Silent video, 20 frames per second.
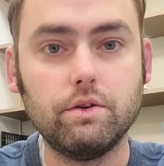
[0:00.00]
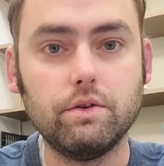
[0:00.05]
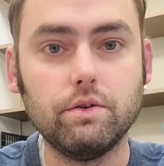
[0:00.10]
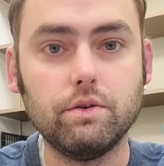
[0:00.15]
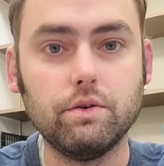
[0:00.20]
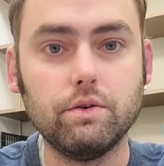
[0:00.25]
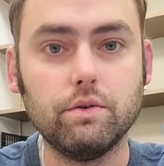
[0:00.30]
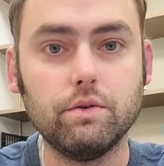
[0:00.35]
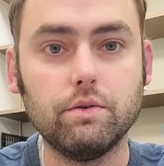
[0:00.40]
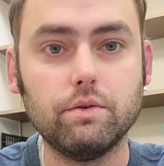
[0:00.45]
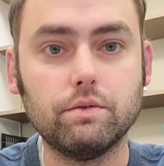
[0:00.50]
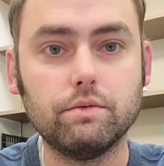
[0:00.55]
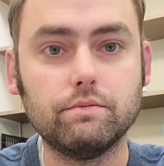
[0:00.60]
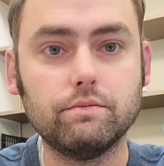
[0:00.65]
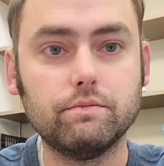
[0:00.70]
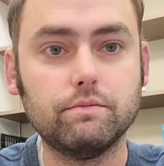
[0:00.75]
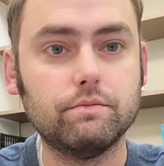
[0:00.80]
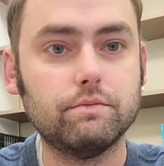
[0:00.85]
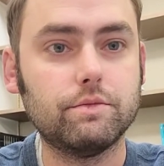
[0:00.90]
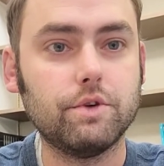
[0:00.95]
to
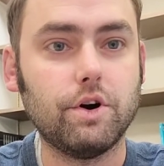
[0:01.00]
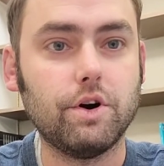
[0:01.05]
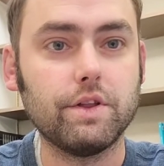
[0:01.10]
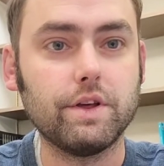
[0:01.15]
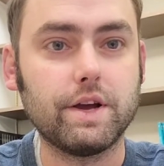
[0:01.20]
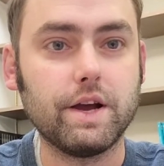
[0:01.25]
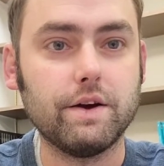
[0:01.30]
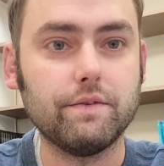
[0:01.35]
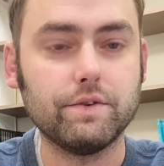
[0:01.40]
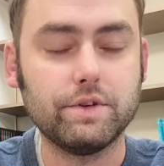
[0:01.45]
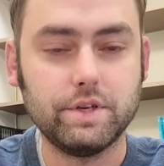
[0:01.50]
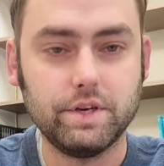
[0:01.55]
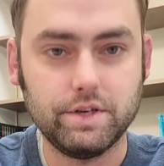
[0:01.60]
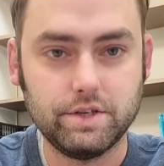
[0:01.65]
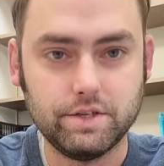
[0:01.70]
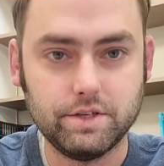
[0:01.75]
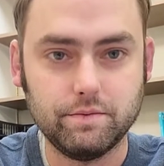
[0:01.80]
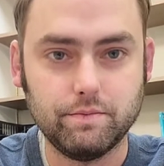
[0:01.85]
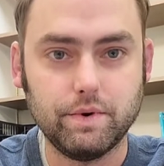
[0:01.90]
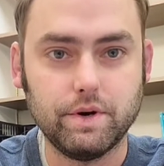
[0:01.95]
all the
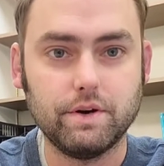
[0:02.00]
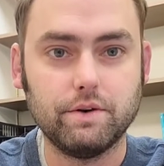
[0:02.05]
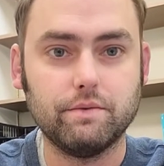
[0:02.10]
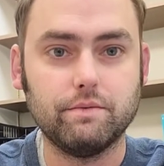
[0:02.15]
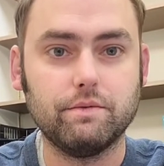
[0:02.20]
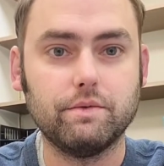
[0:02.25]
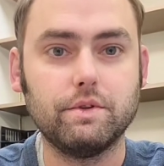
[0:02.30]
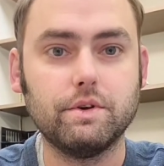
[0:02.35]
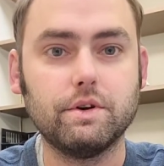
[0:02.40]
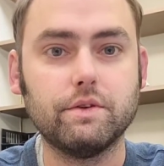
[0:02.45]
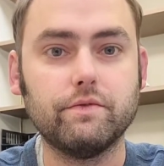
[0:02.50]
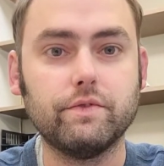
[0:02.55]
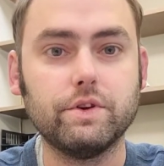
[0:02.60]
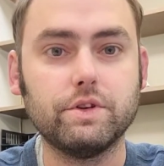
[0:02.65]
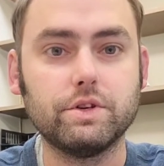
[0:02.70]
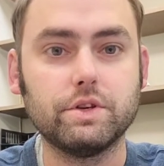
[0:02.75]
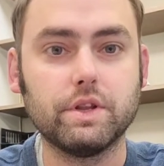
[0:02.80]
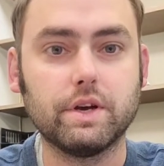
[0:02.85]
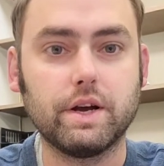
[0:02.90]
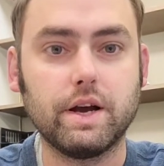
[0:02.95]
conversations about the
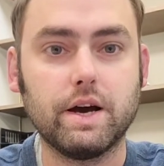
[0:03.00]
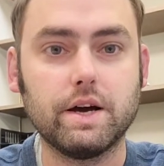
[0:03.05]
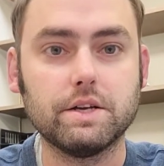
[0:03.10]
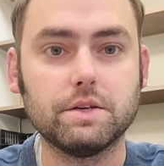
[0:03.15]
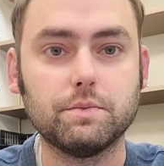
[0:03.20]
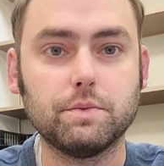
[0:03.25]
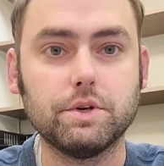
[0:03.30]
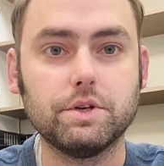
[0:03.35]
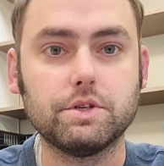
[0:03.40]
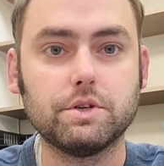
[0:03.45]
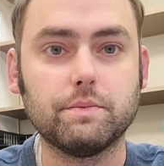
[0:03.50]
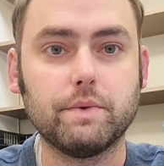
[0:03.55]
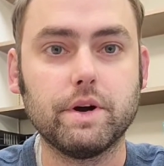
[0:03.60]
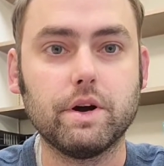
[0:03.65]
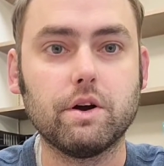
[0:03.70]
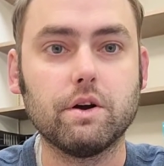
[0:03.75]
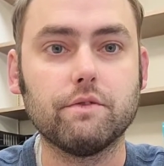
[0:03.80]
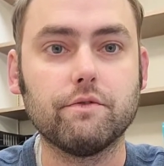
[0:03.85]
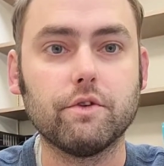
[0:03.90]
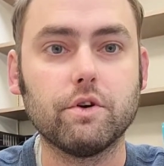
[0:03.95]
vision that God has placed on
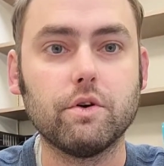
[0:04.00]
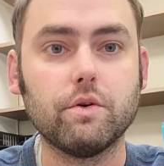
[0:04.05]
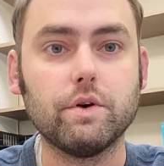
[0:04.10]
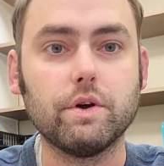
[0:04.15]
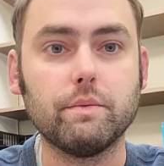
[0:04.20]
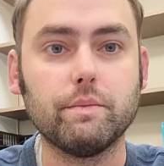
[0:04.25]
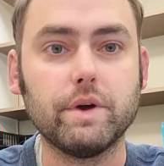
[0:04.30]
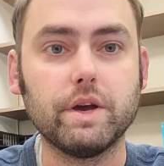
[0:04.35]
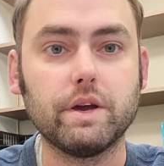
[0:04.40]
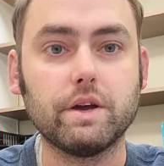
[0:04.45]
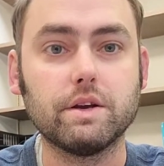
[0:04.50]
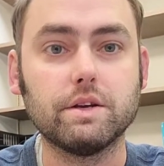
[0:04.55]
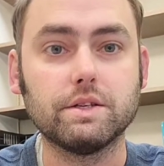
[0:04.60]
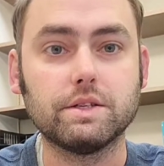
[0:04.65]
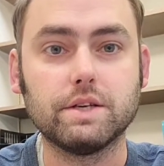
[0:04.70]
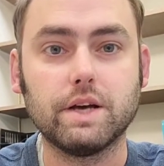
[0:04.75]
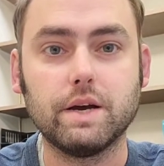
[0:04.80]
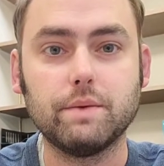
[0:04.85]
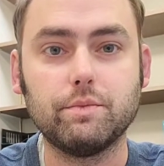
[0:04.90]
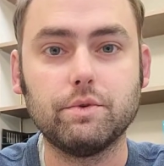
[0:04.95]
my heart for going and making
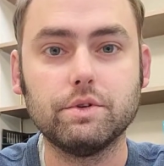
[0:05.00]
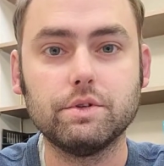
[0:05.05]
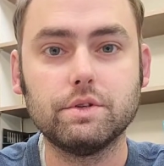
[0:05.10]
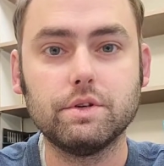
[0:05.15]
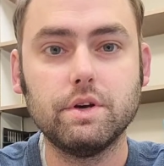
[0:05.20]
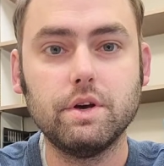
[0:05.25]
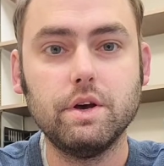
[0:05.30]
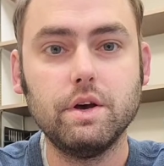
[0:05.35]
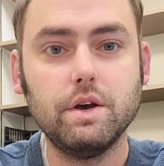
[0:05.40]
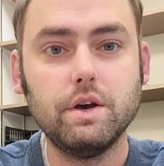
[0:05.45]
disciples.